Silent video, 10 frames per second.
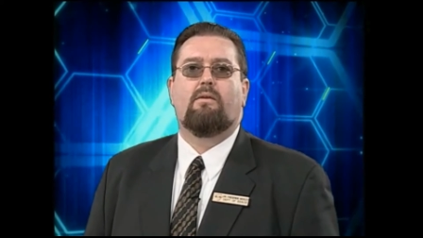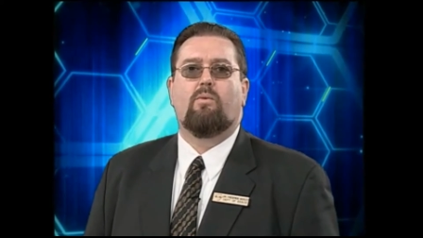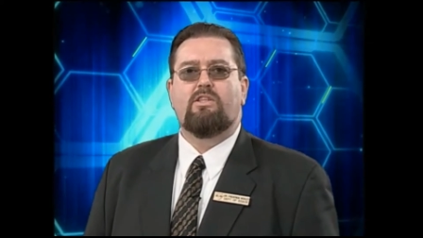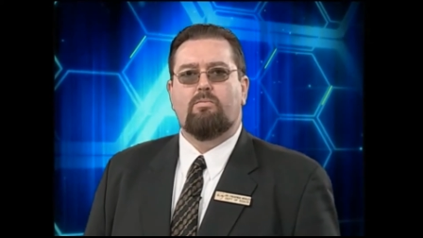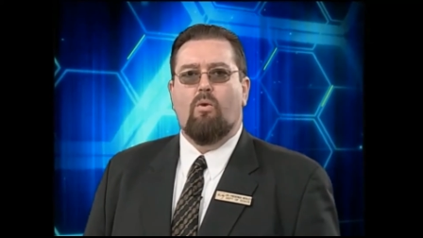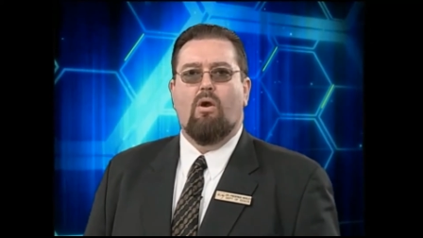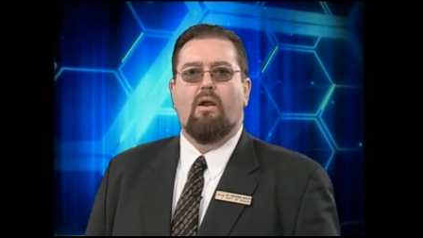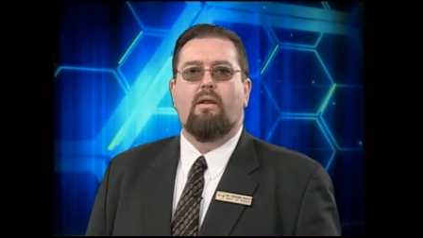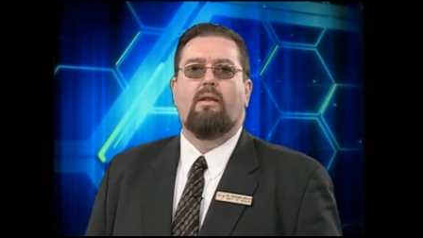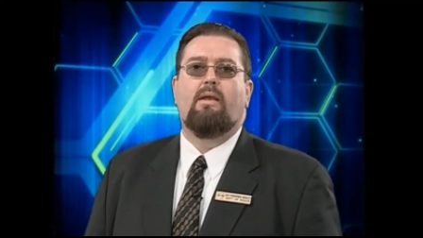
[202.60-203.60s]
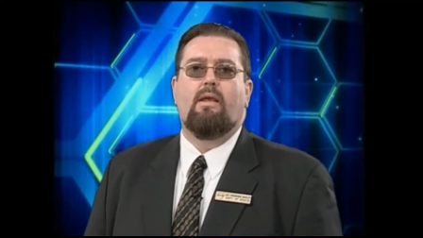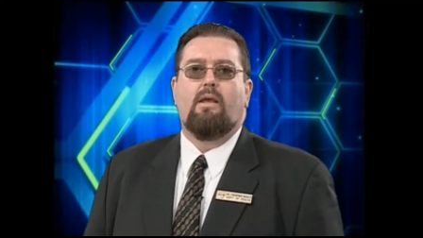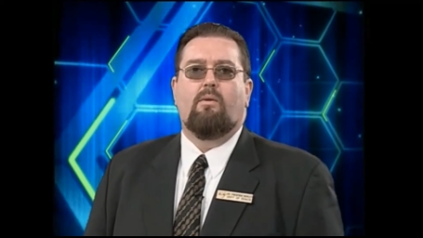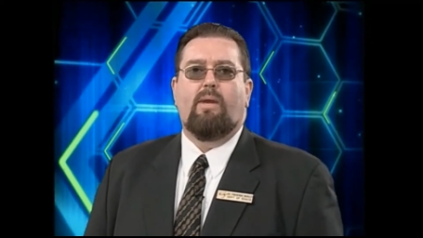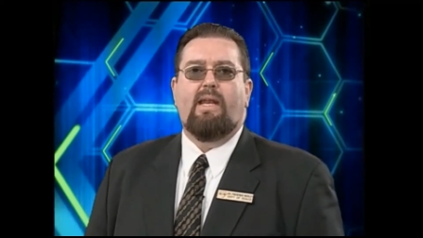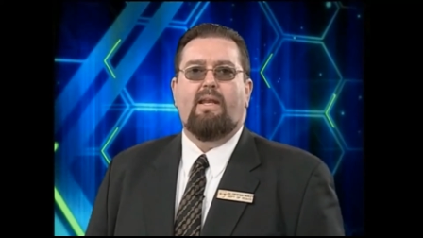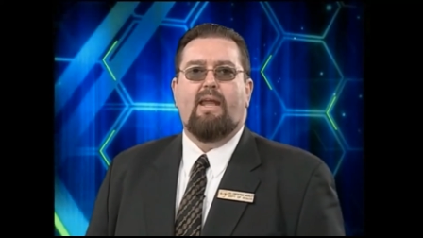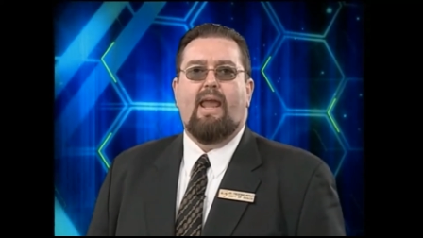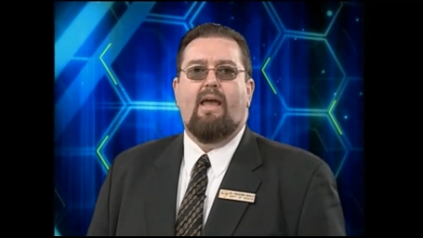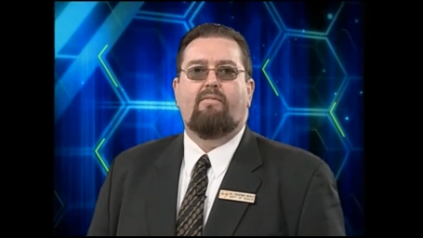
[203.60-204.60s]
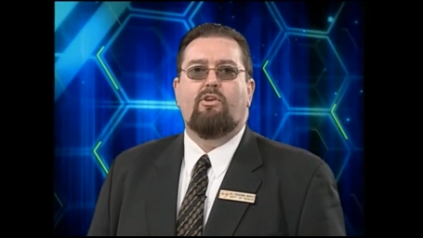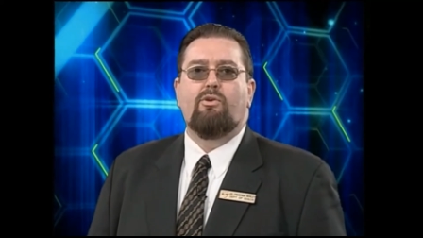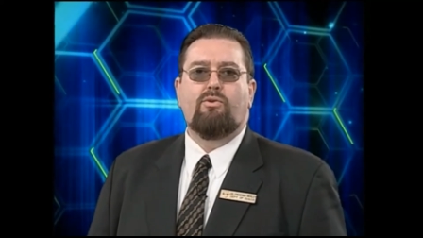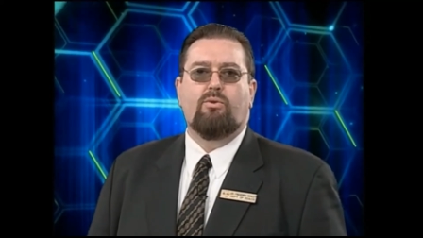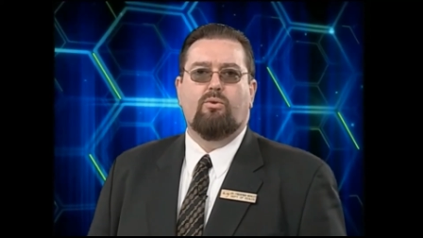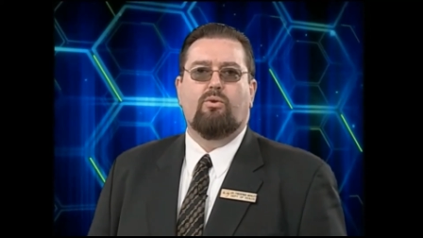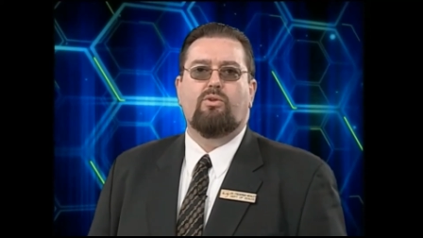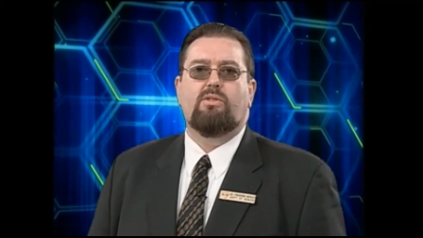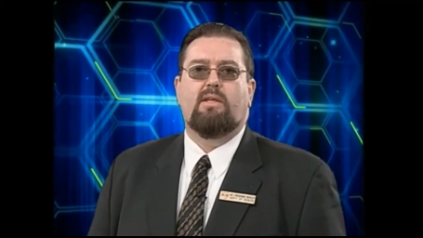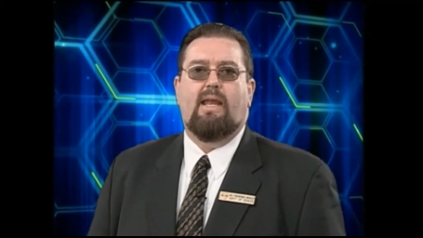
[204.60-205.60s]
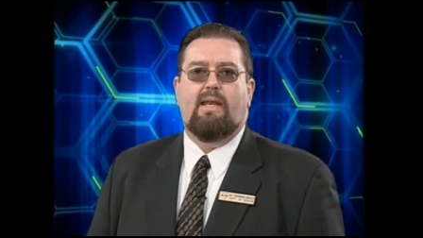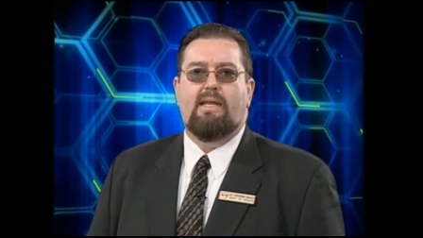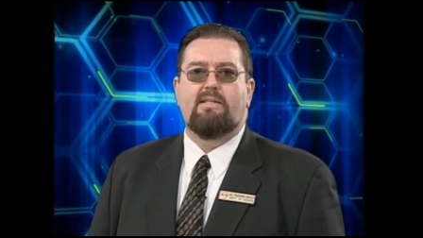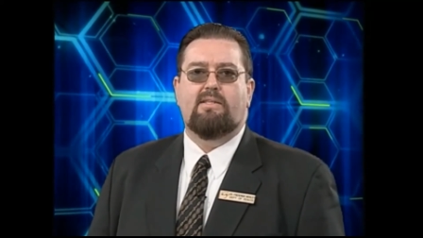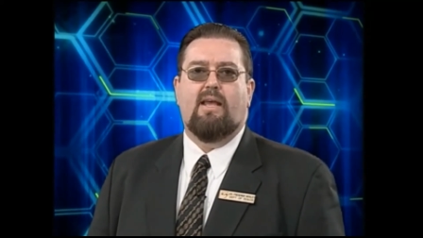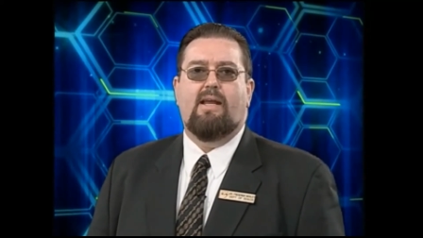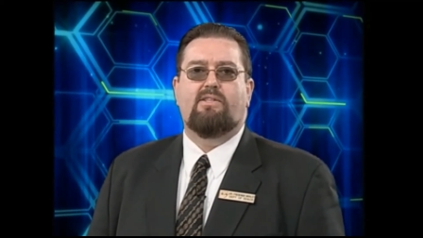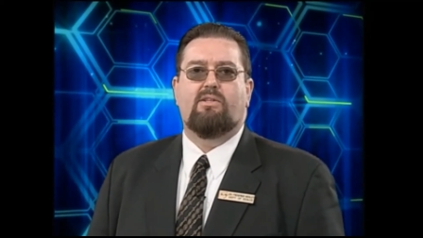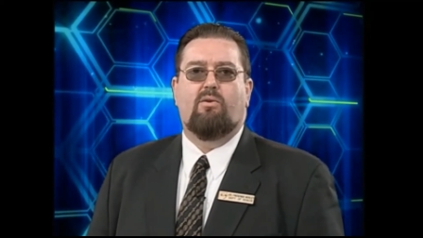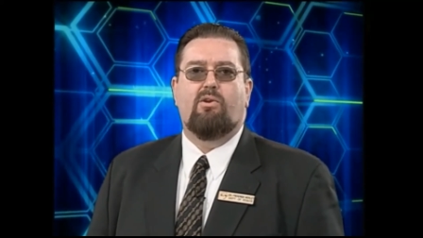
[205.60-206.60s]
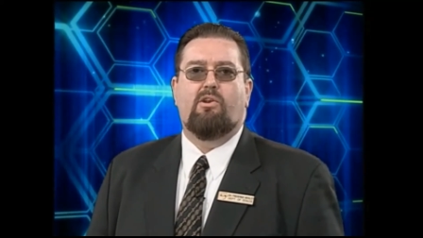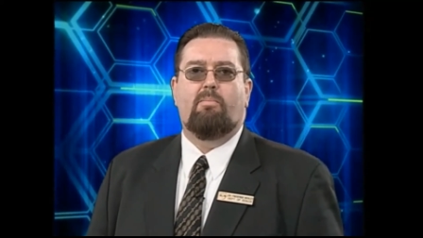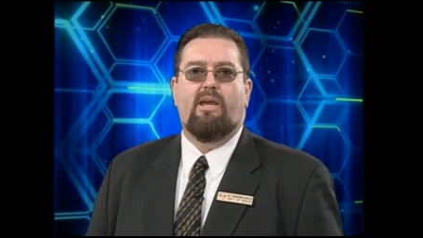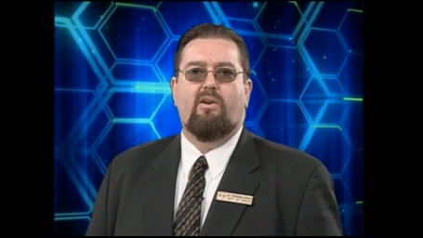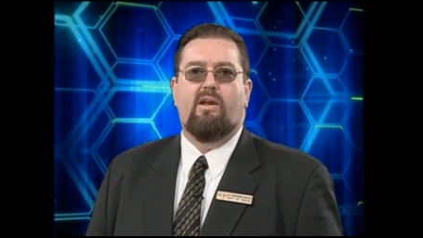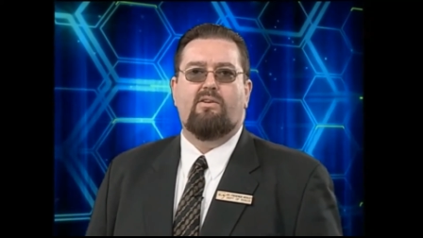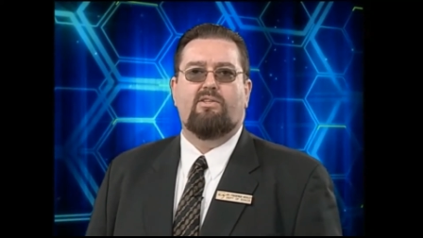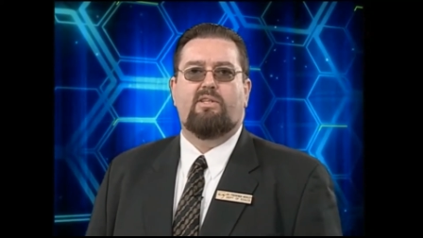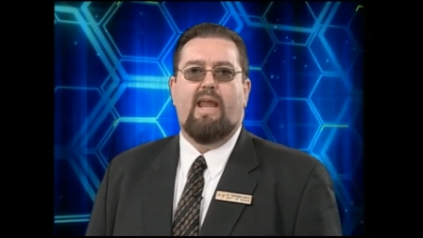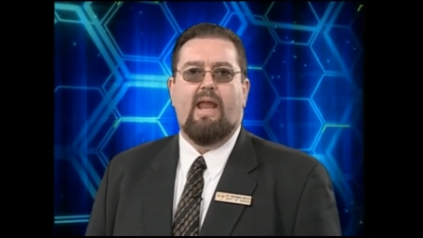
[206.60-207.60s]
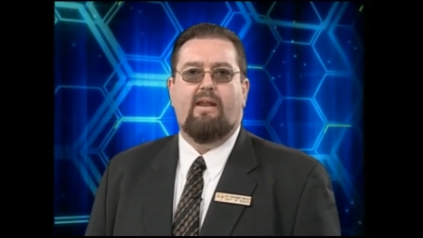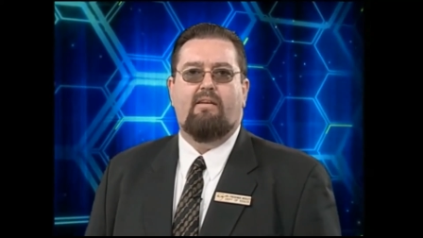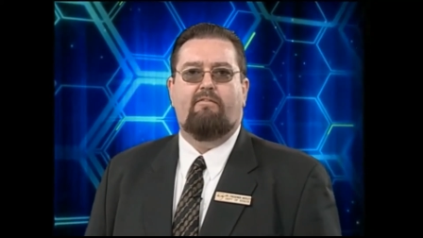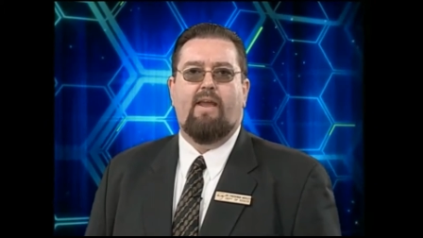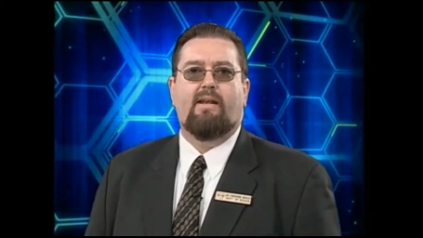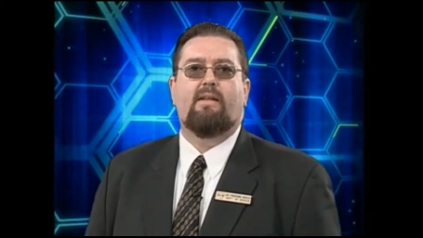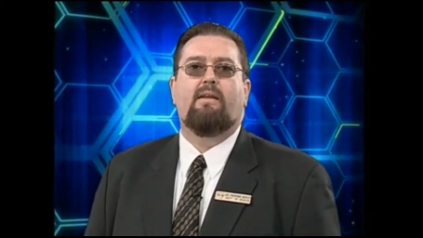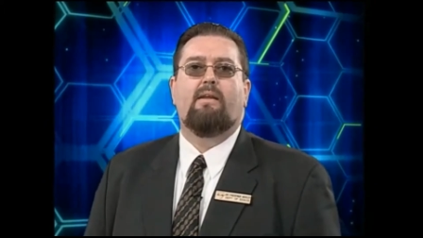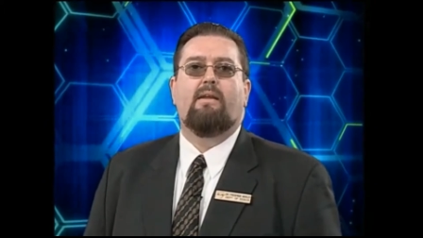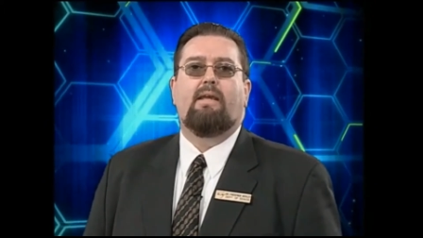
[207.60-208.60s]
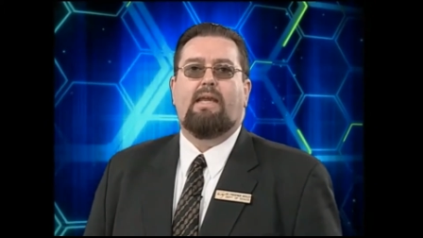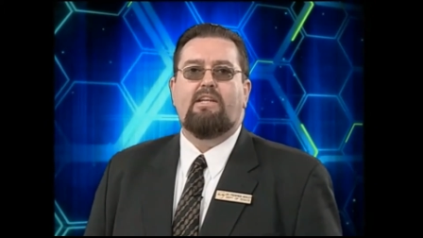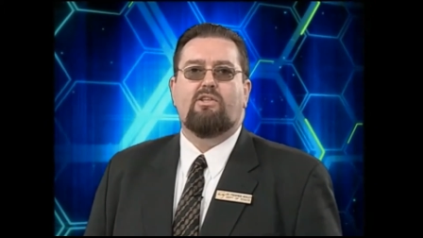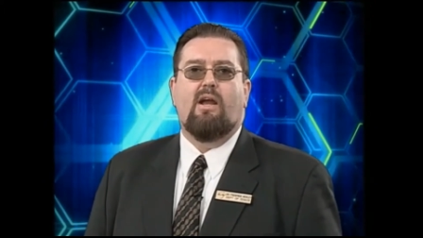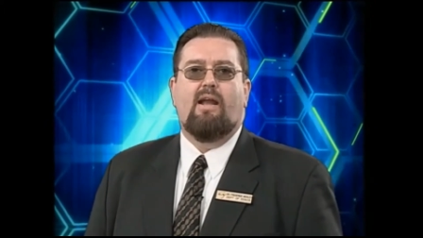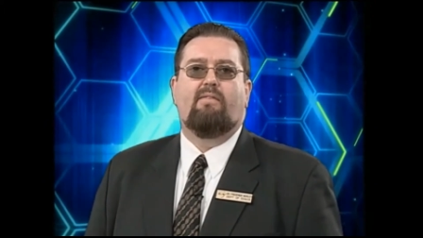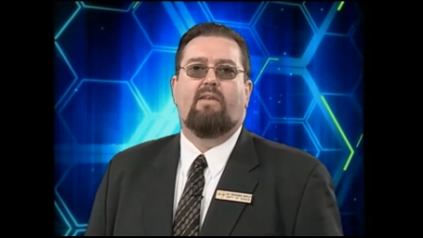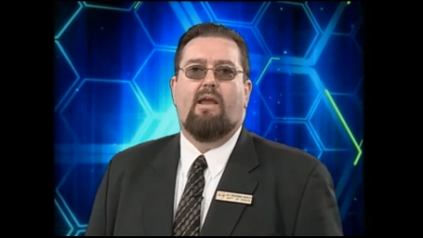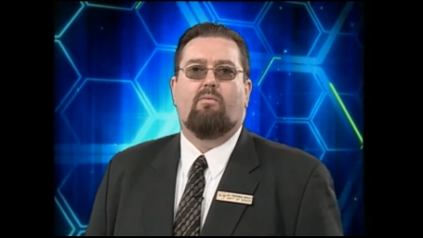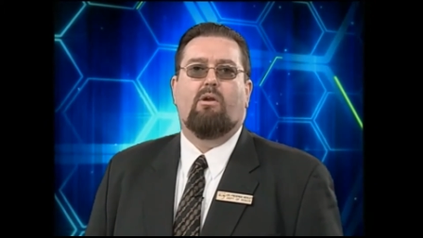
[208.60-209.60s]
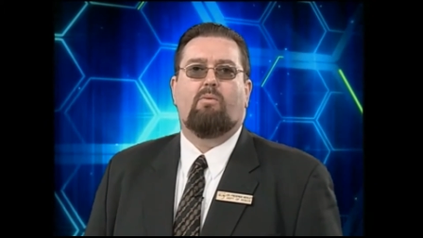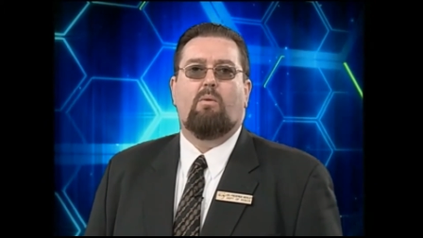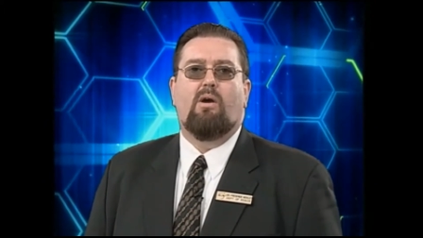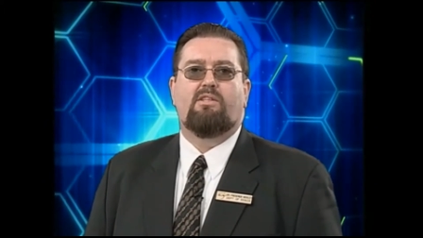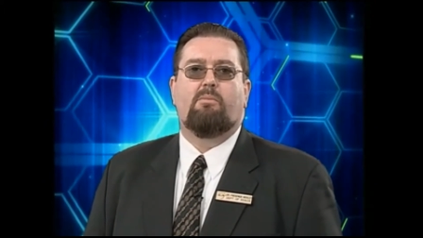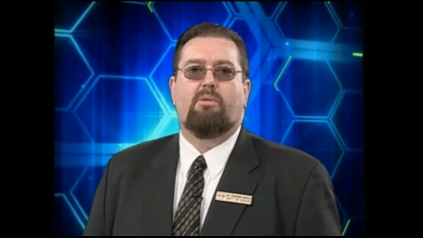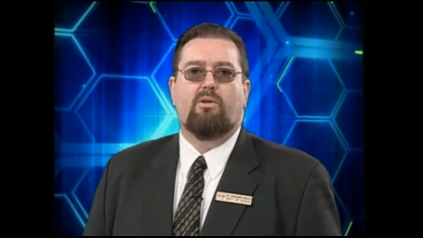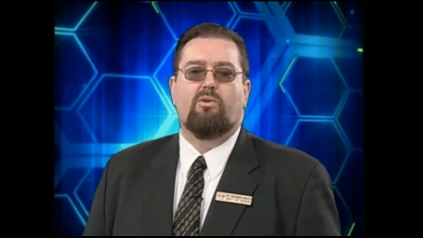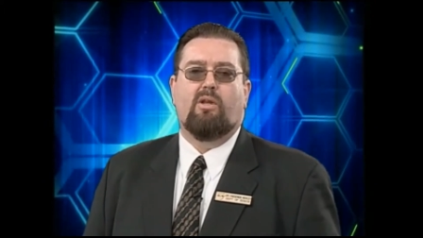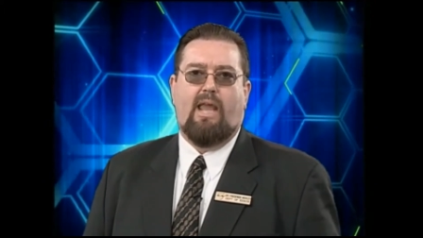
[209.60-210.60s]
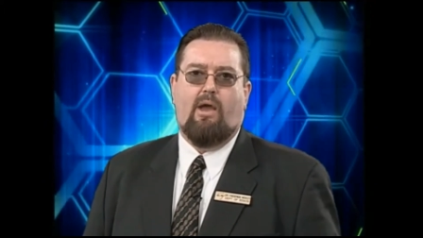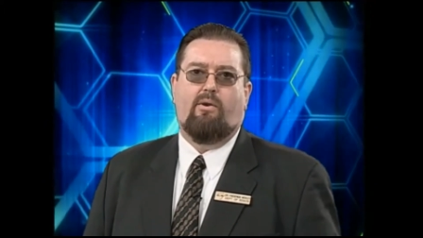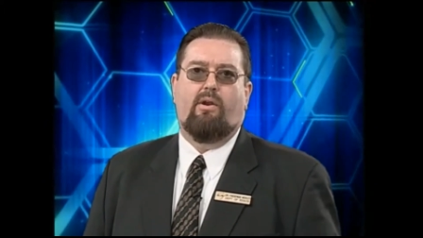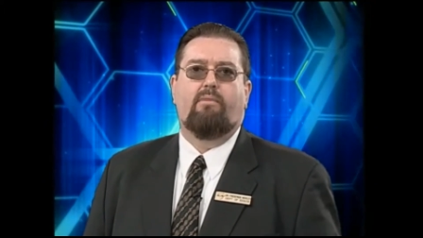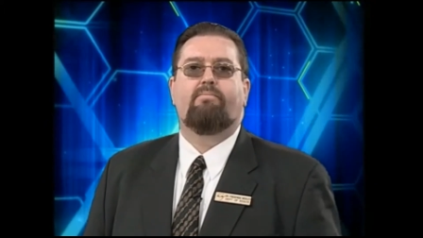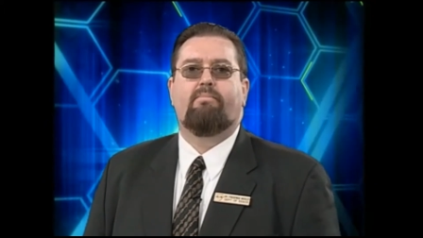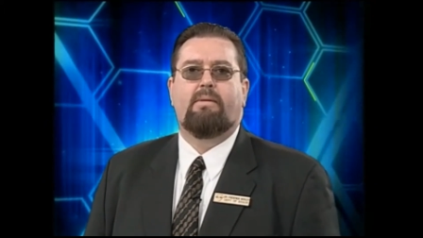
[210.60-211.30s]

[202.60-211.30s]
What's more, we need to have new tools and insights in order to better understand and affect each kind of network we want to build or counter.